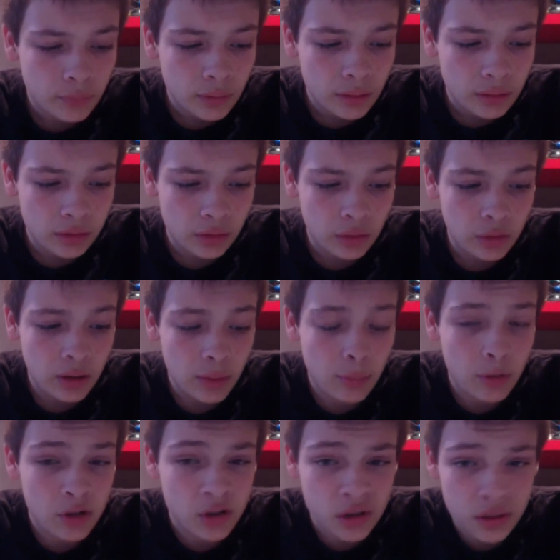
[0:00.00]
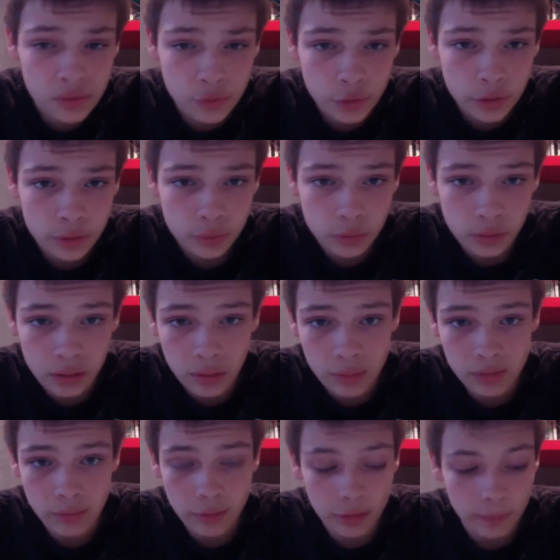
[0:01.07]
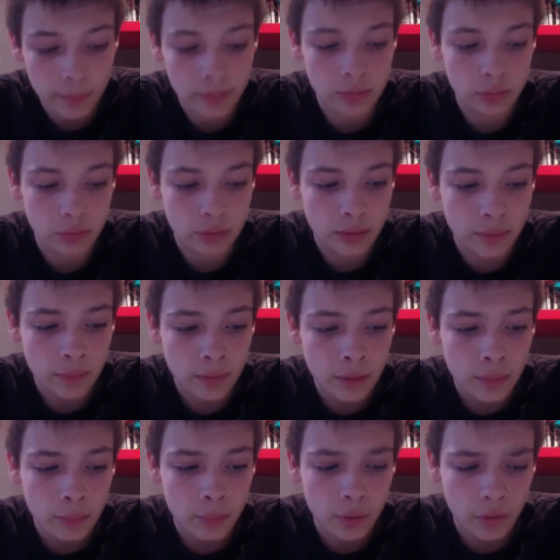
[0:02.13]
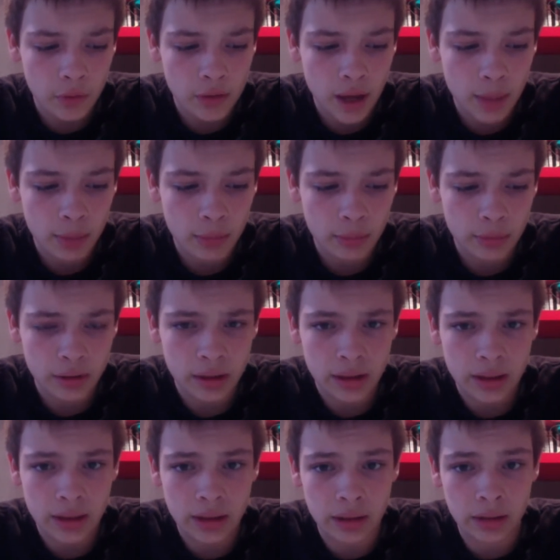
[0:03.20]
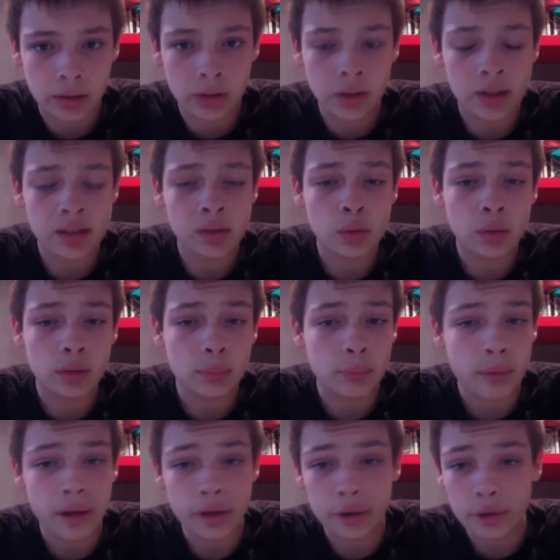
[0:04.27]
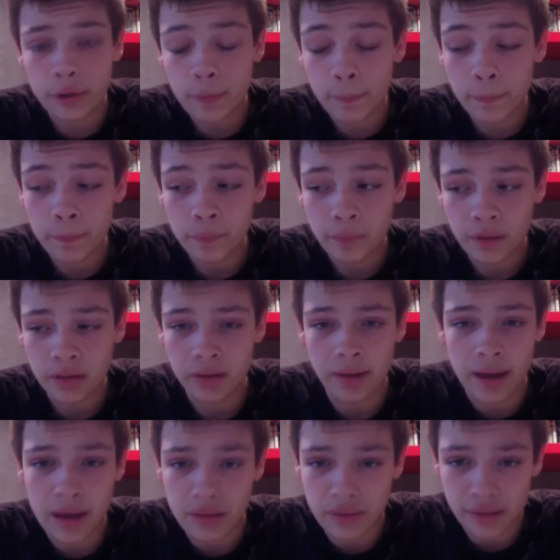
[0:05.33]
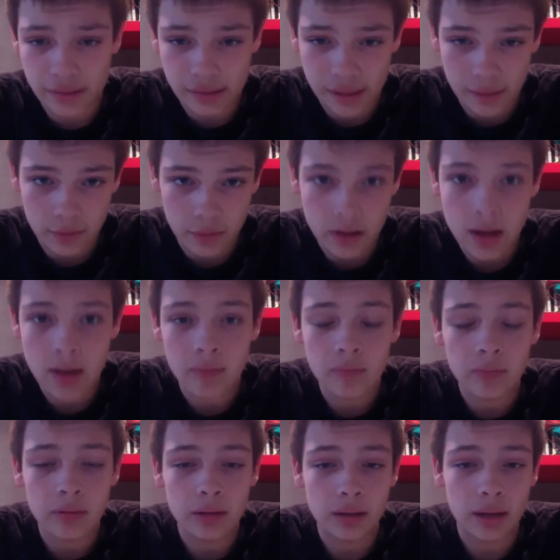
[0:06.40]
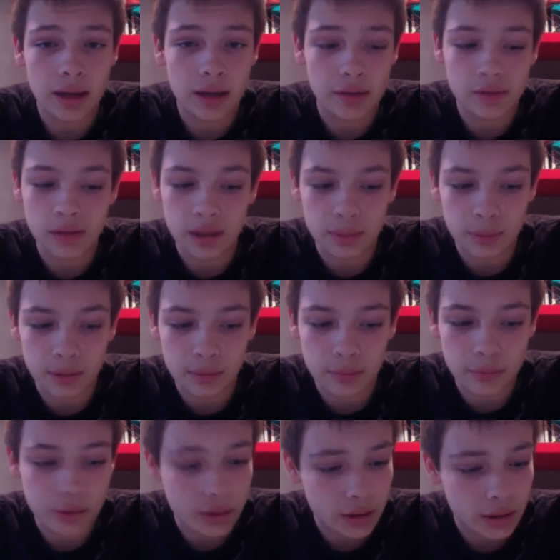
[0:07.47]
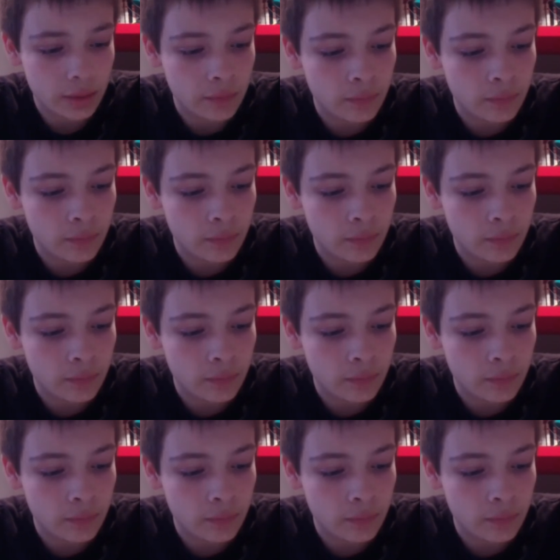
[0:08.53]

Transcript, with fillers: so they're not much different when it comes to megapixels, but the iPad mini it does look better because I have the X 7 and I have the iPad mini.